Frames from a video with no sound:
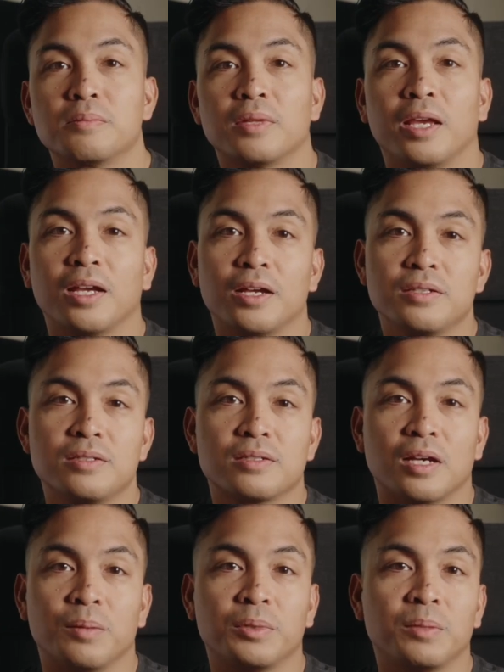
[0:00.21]
Hey guys,
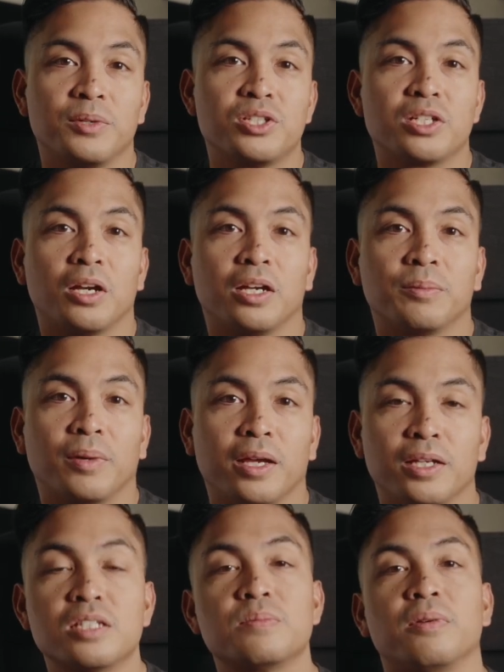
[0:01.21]
I'm going to be sharing my
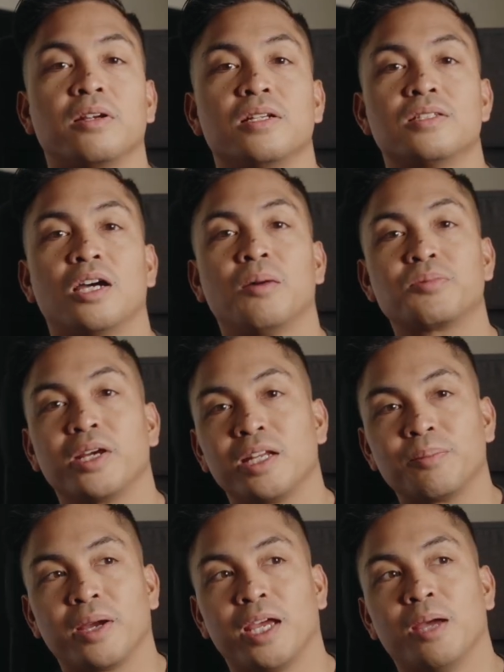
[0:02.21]
experience
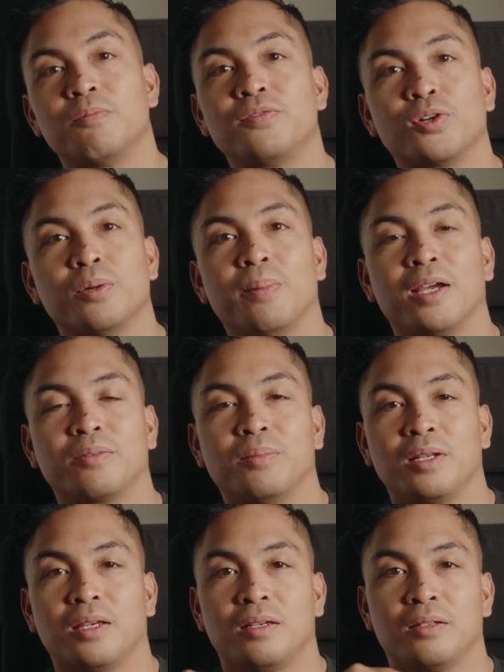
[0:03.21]
upgrading my M4 Mac
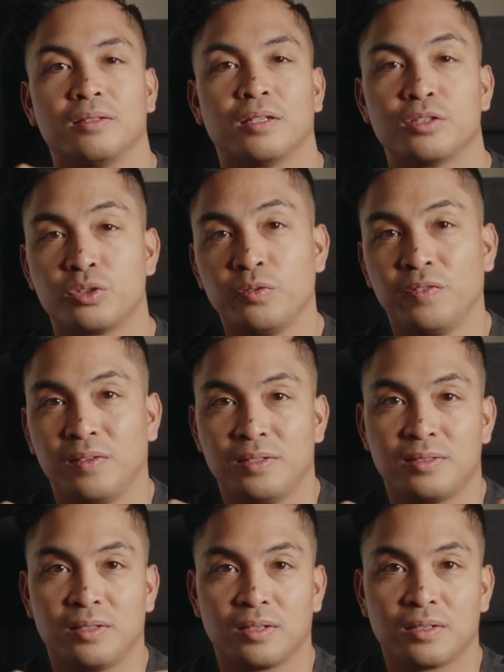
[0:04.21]
Mini, the
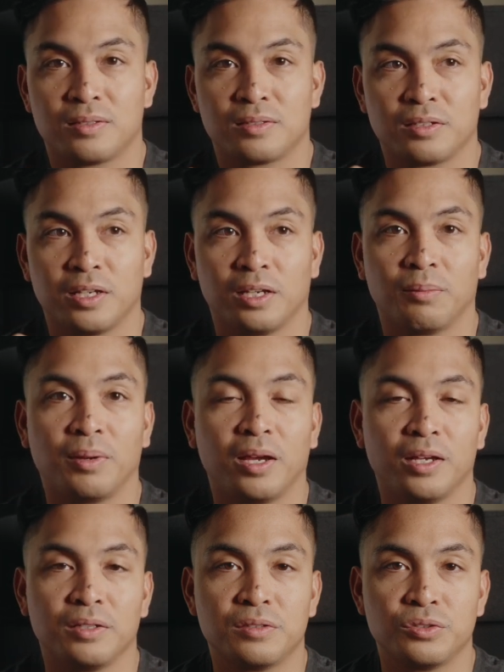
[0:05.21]
256
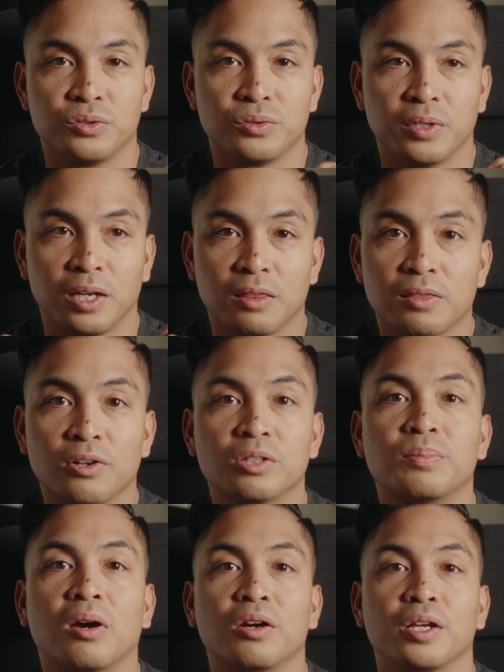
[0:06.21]
gigabyte to a
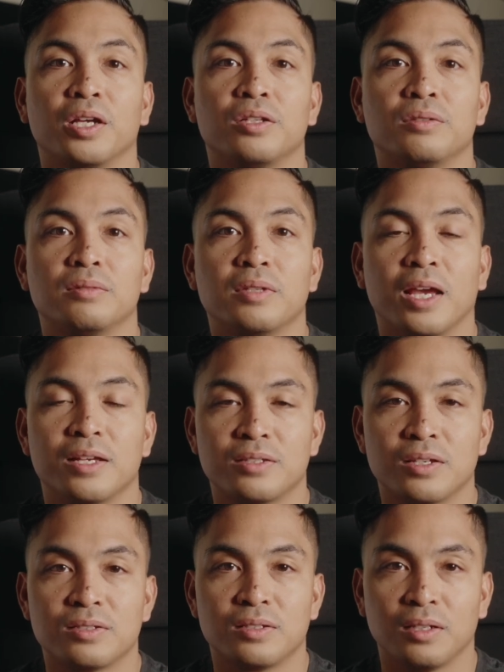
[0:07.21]
third-party
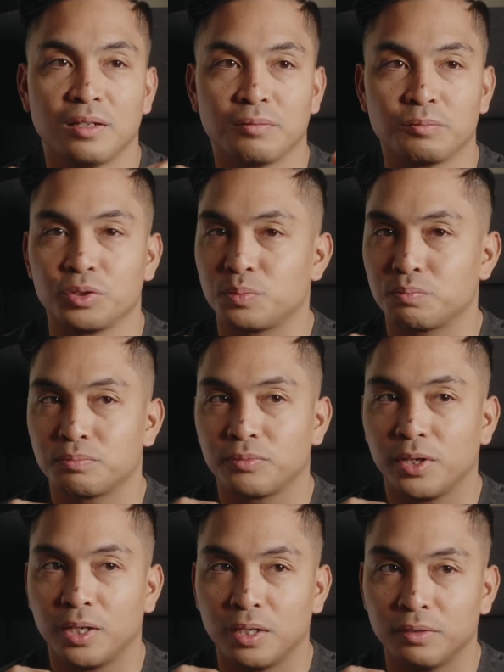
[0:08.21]
SSD
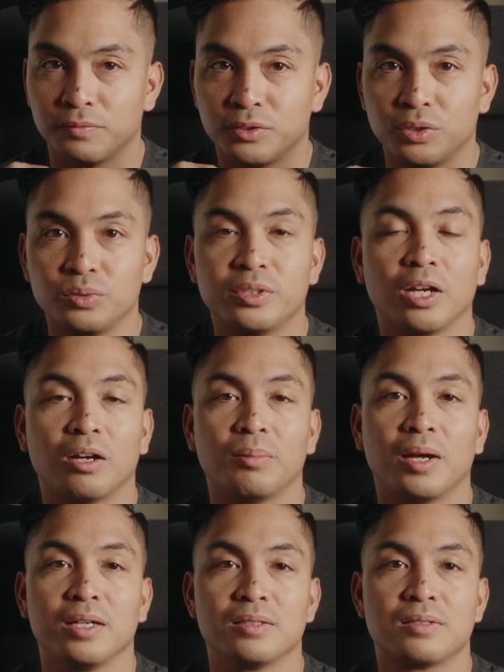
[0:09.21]
of 2
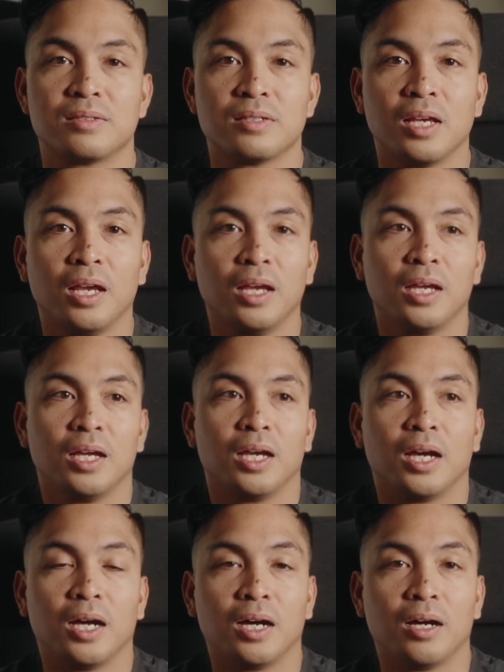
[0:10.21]
terabytes.
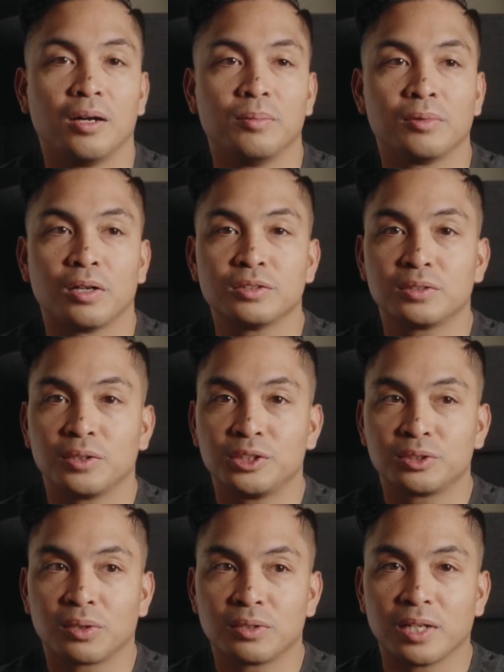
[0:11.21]
Long story
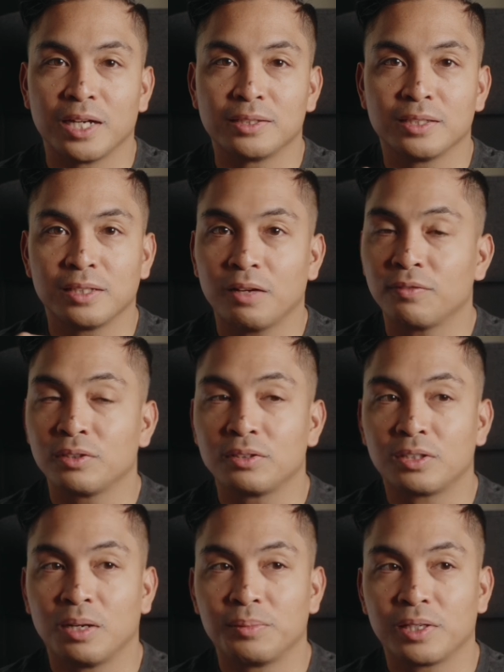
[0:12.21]
short, I did have a little
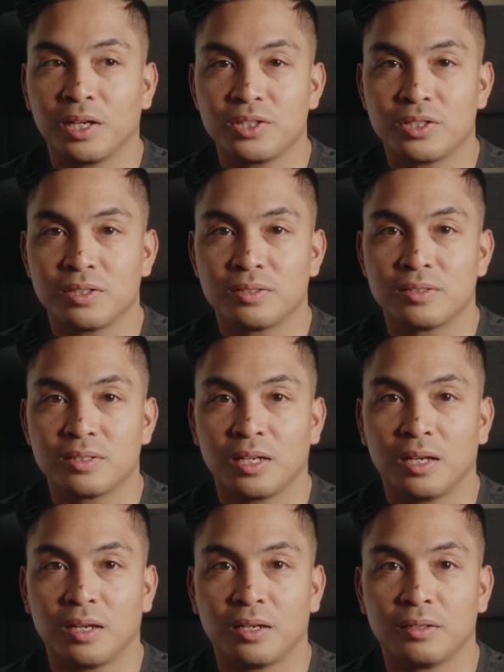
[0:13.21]
complications
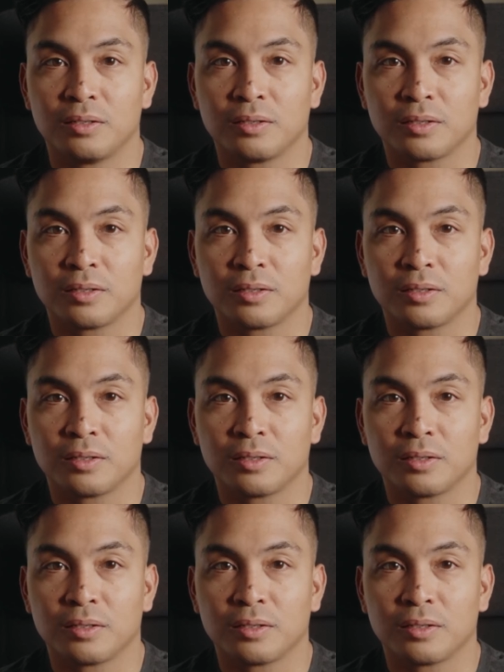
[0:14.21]
and